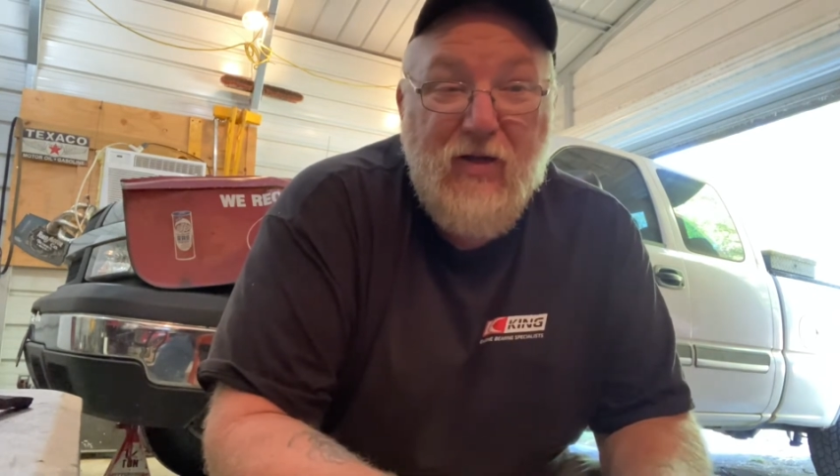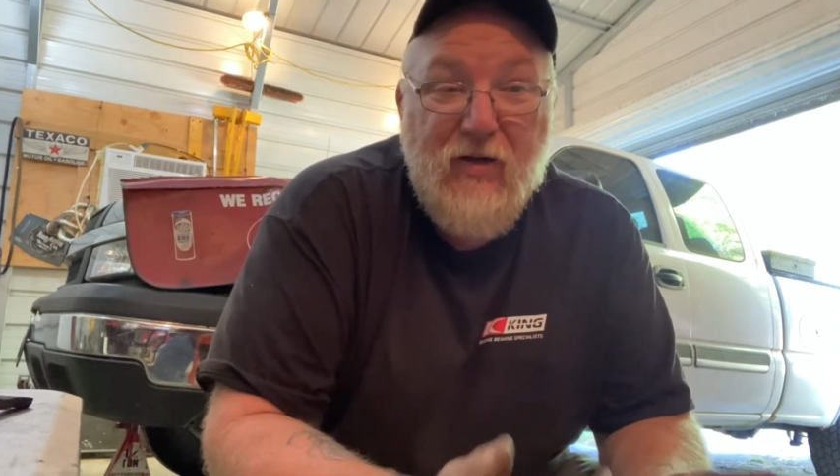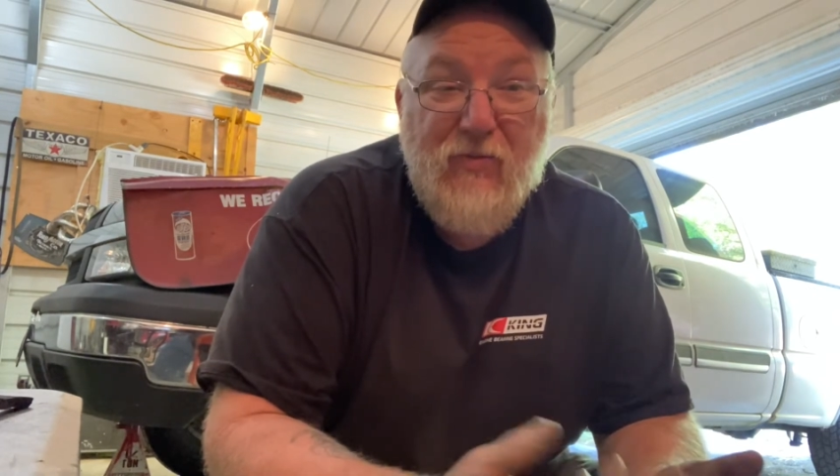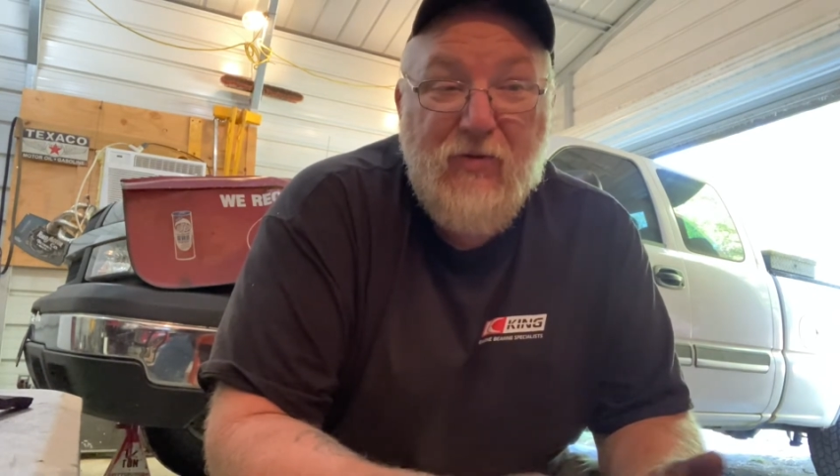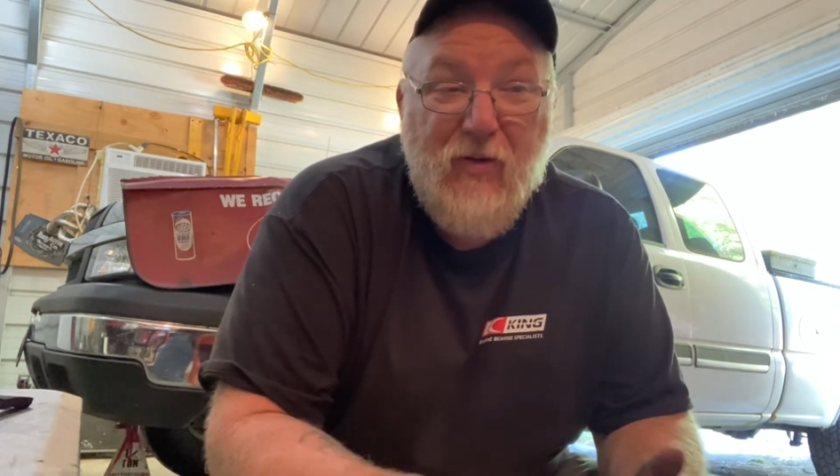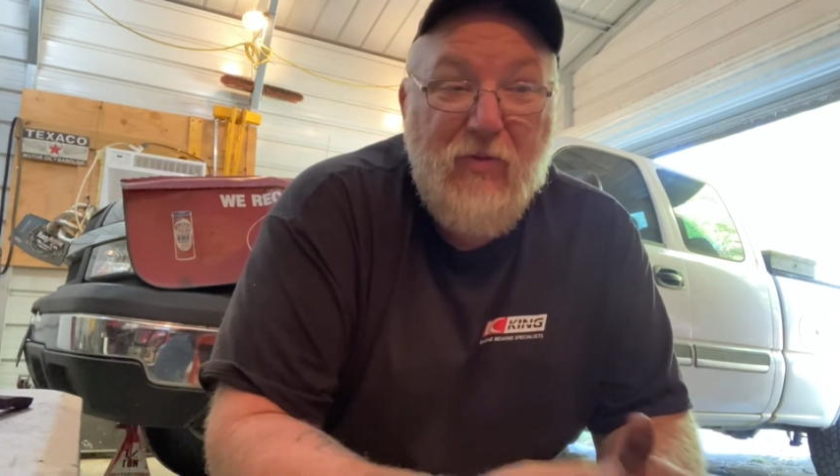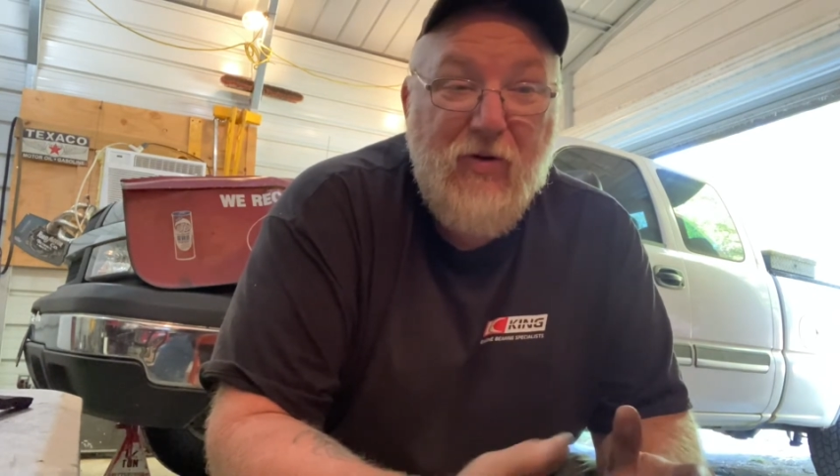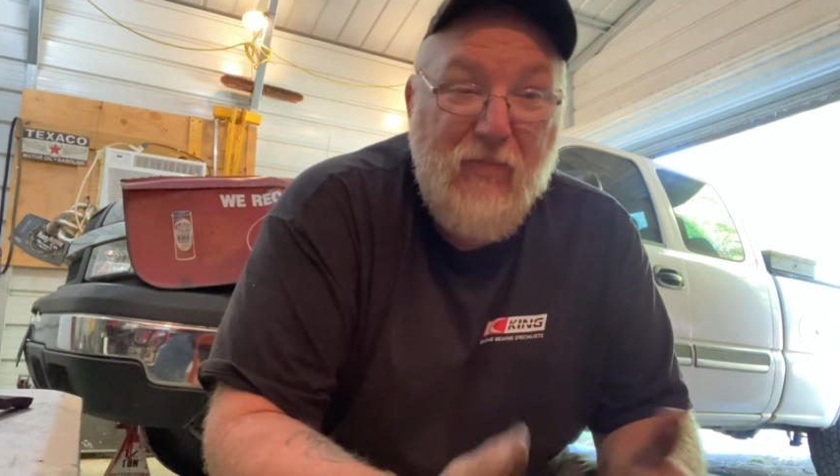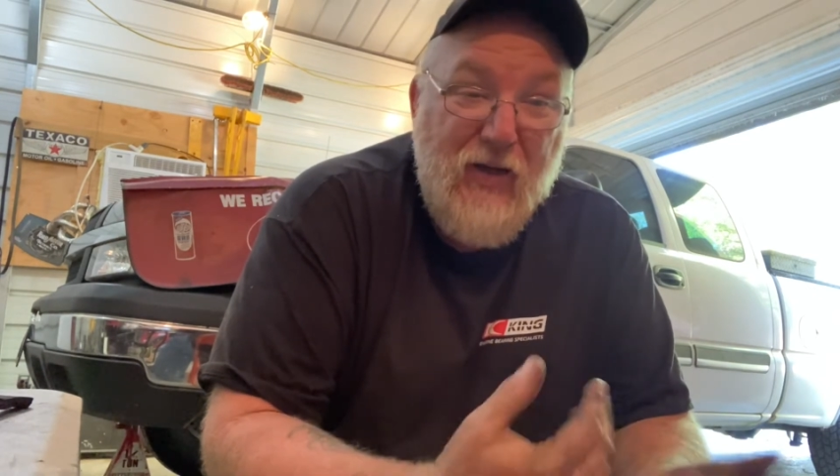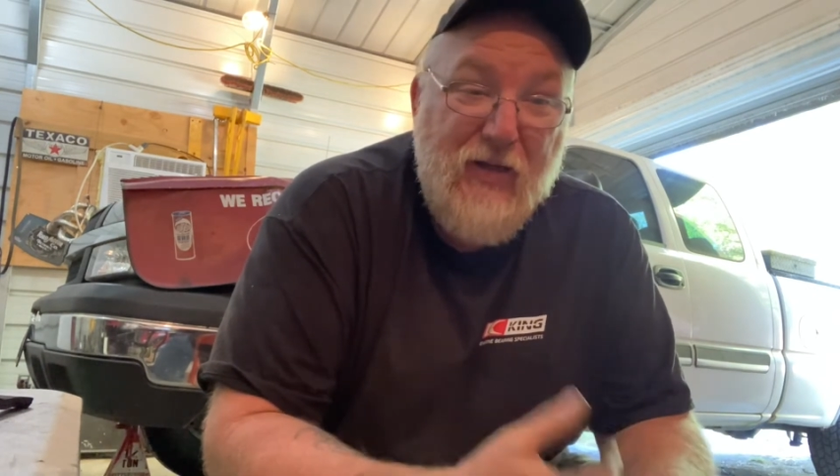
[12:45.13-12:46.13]
and then when they put
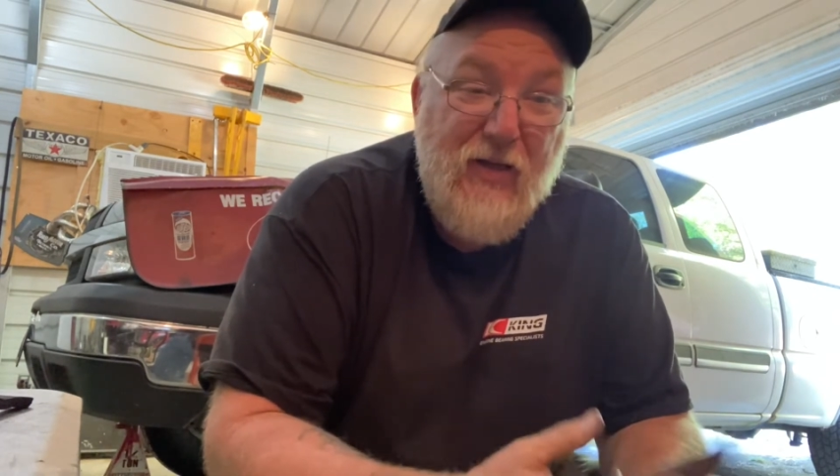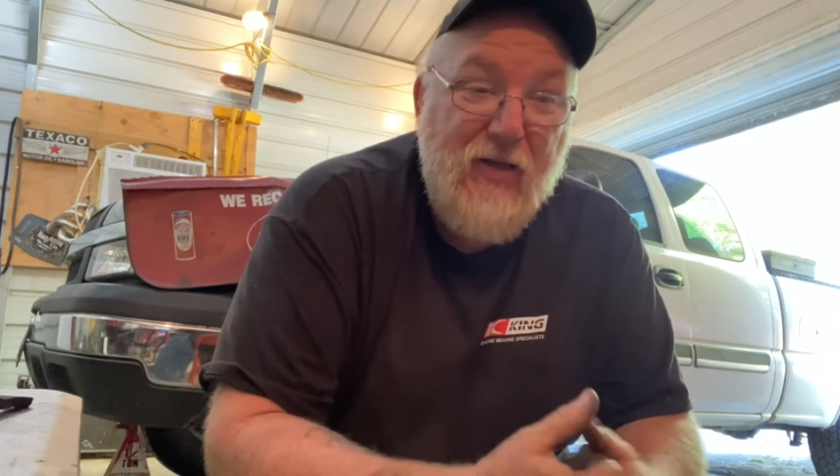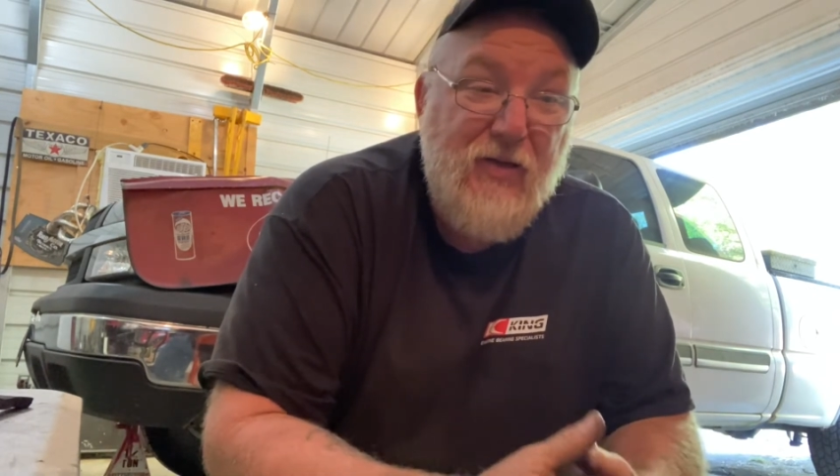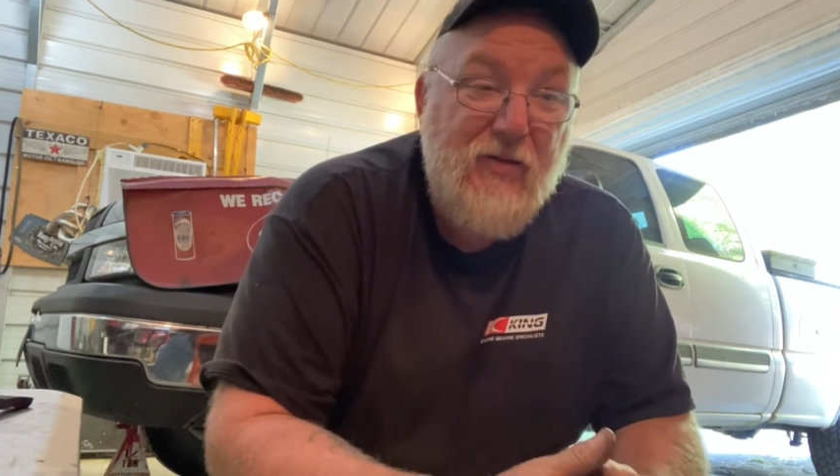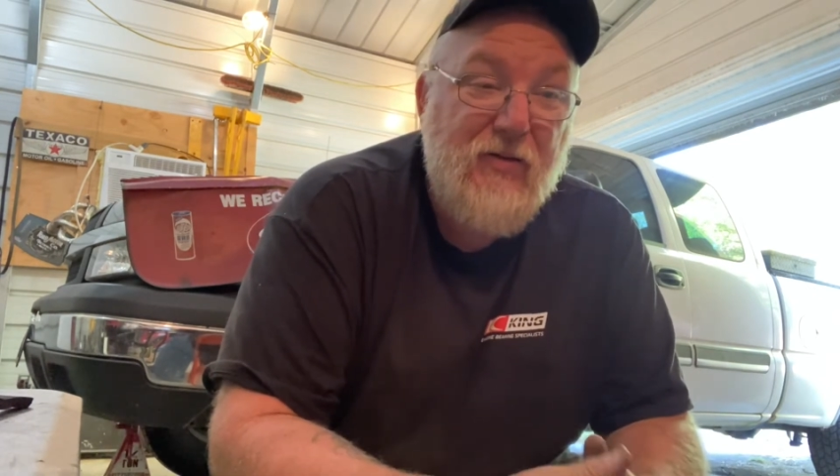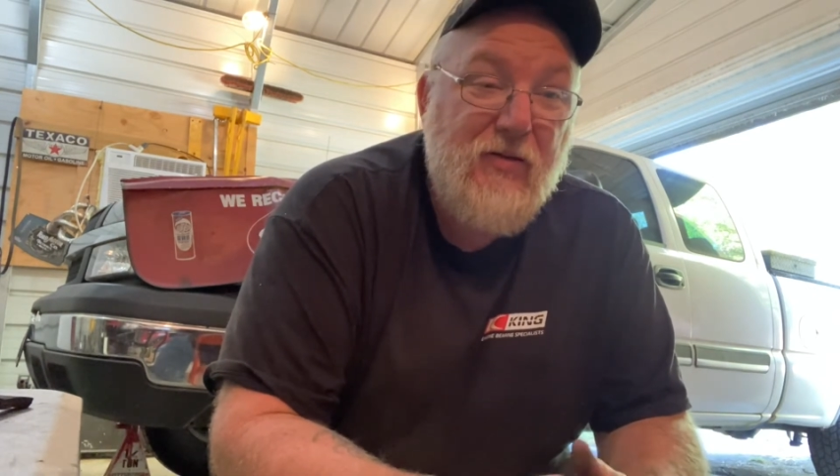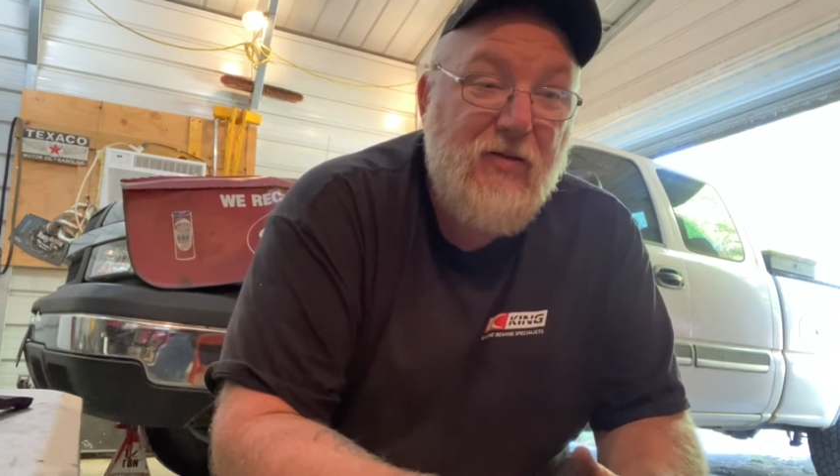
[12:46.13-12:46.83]
it back in,